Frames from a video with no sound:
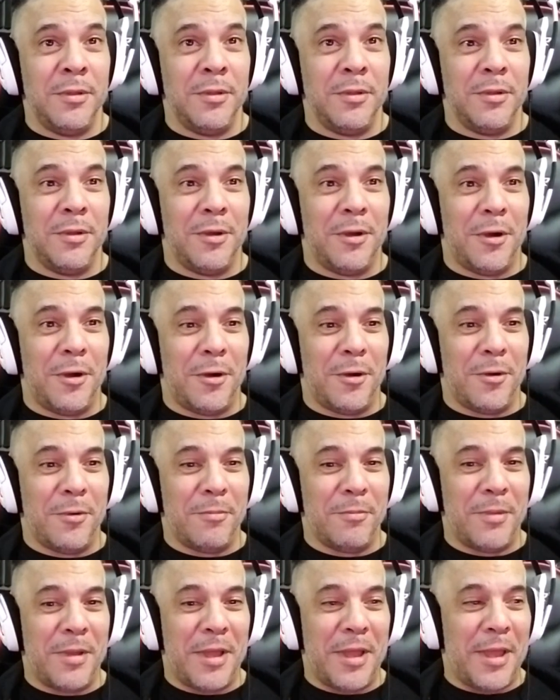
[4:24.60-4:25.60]
Oh,
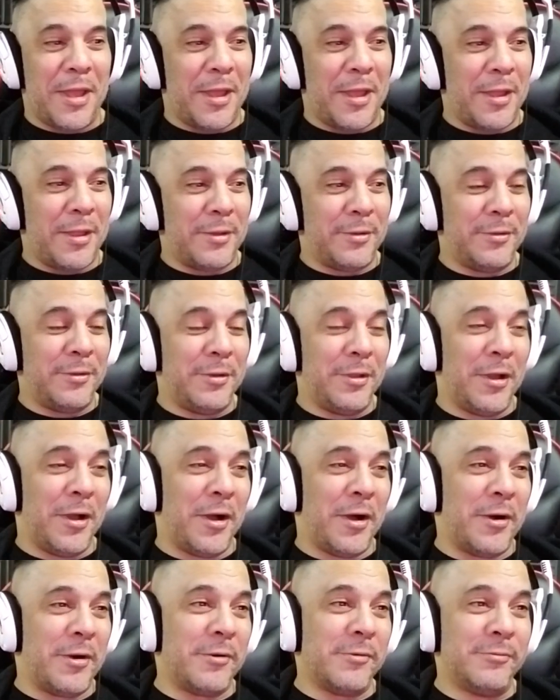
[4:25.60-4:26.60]
man.
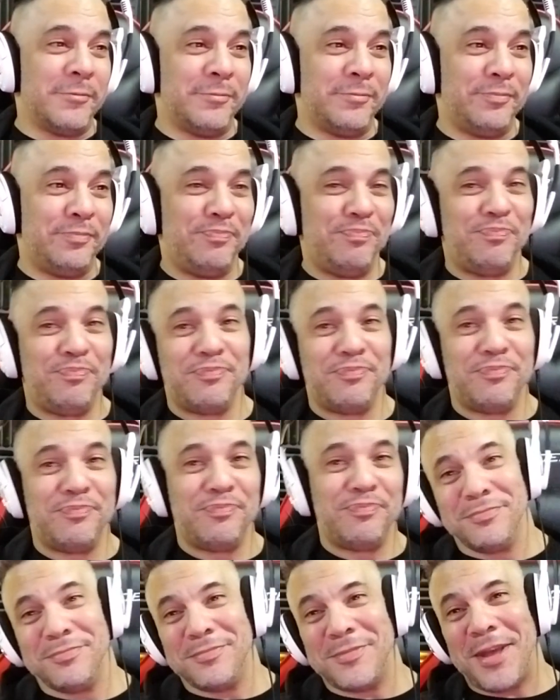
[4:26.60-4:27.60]
Yo.
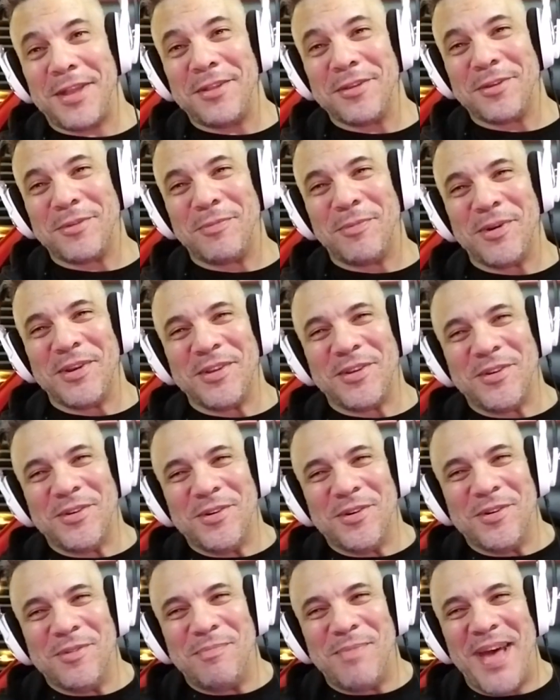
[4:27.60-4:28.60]
That looked pretty
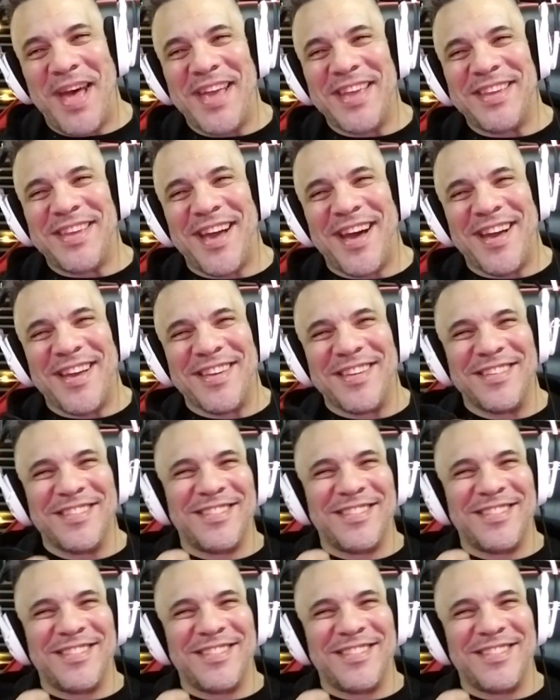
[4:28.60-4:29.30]
cool. Bad guy.